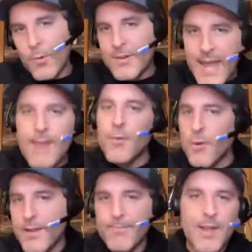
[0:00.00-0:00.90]
or
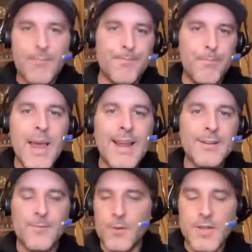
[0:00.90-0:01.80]
Denver in, in
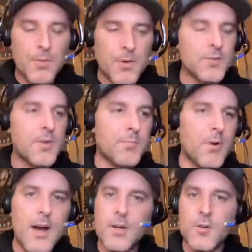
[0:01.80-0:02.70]
Manning's first couple years with the
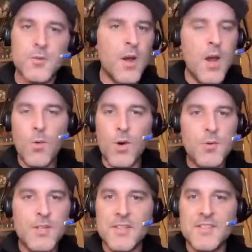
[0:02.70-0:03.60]
Broncos, where
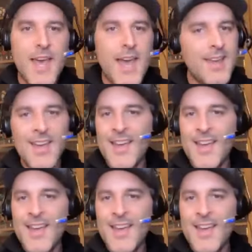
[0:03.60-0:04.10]
you would just say,